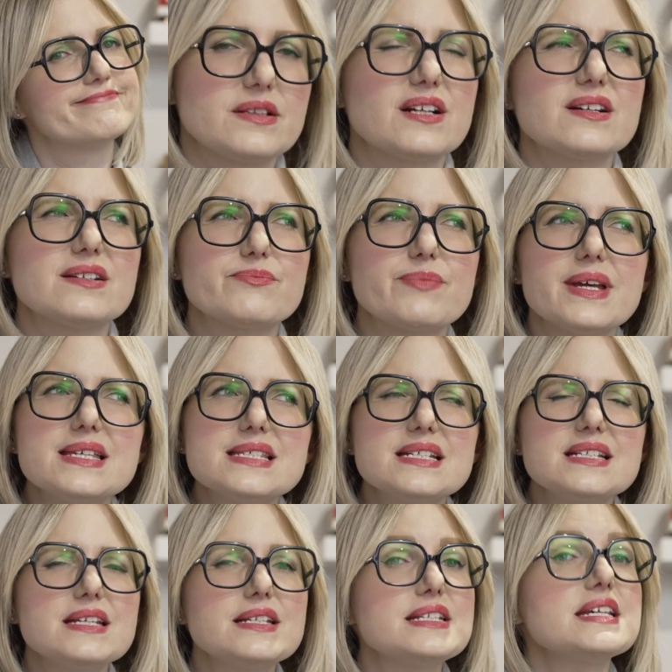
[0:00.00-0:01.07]
There
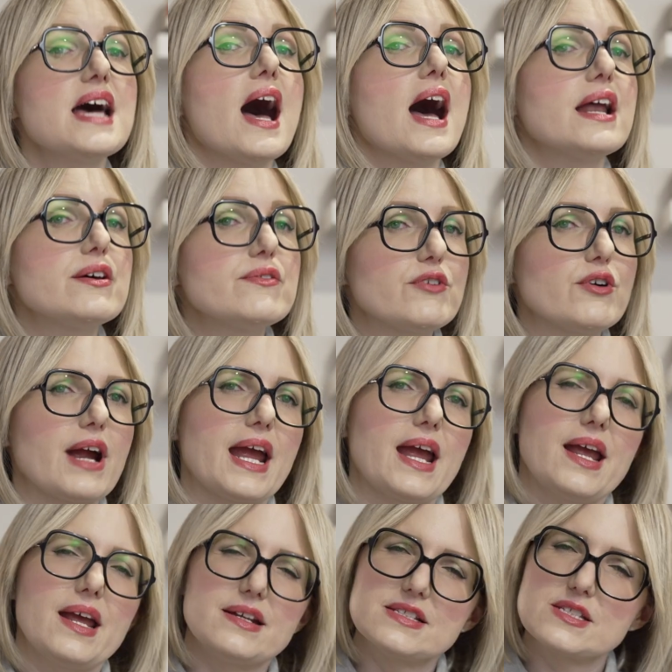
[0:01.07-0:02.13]
isn't a ton of
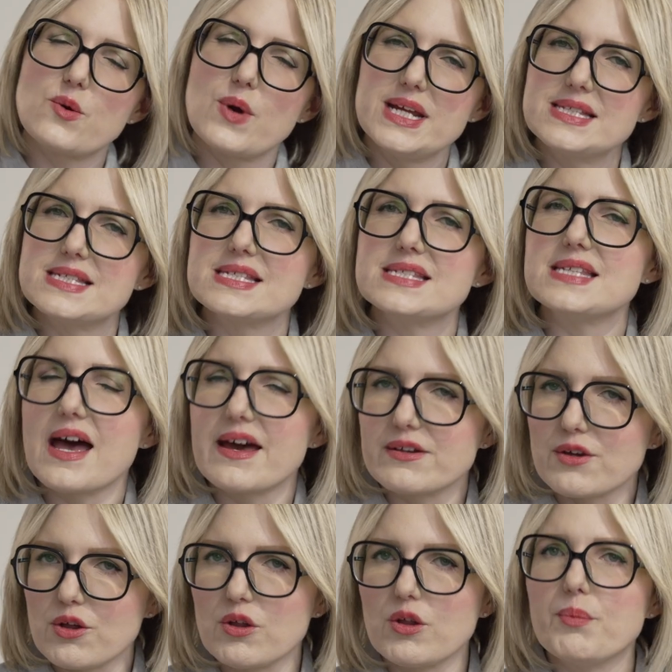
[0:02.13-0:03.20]
gray and it's quite
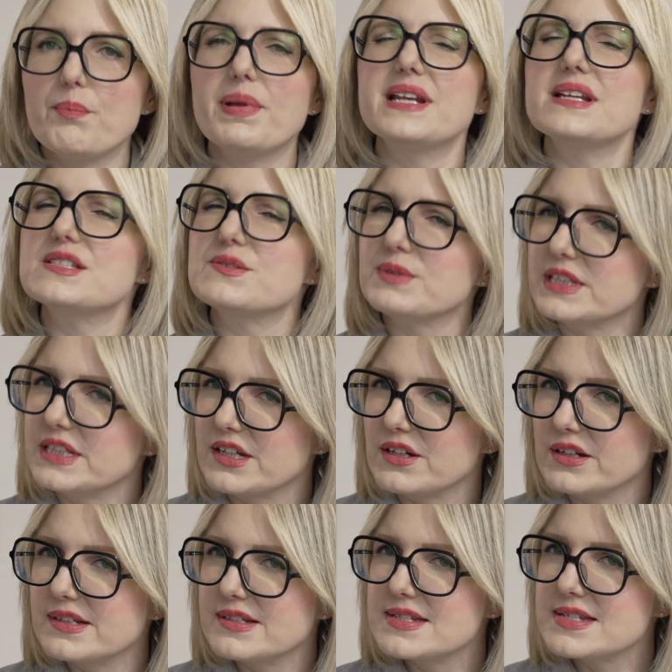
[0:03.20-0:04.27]
subtle, but it's really
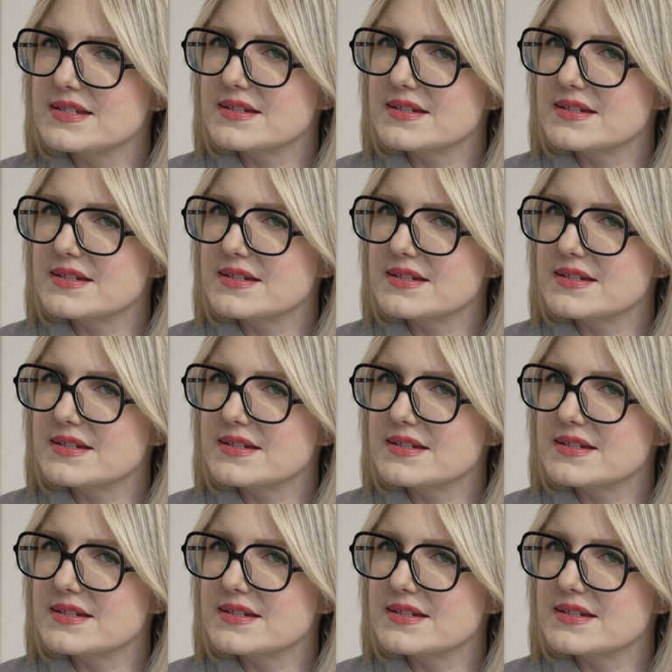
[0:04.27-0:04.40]
good.